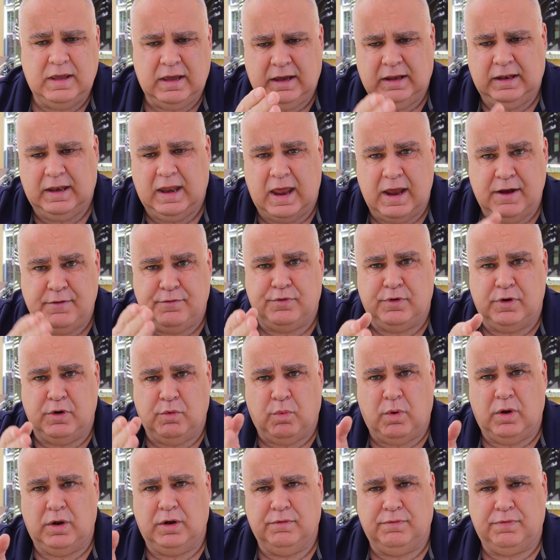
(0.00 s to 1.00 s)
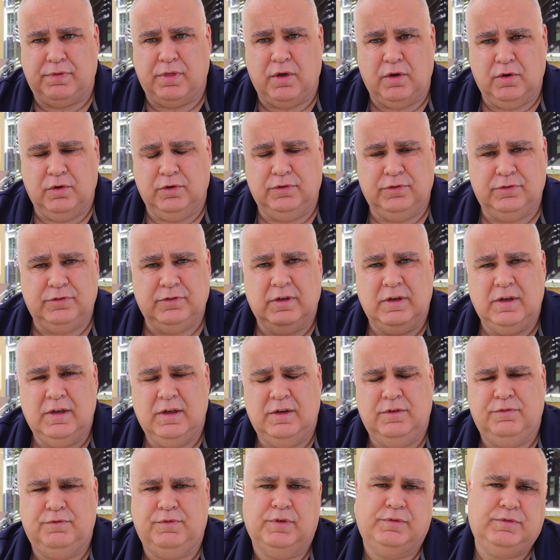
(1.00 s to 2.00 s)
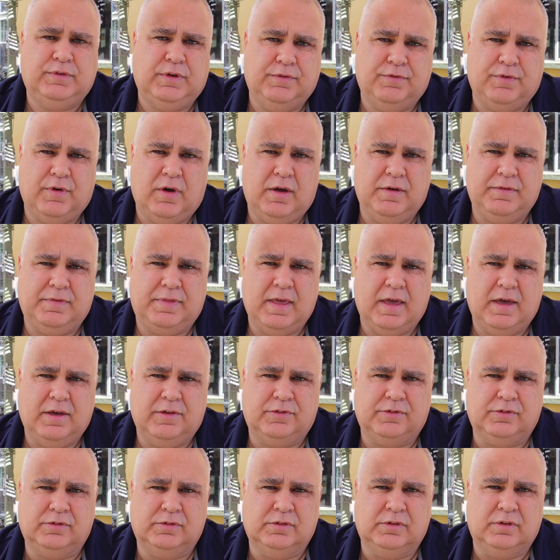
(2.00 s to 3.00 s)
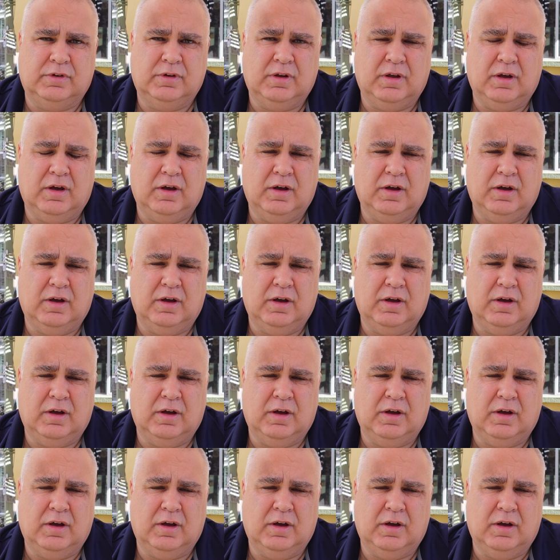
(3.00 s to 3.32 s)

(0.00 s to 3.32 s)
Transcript: in every one of those 55,000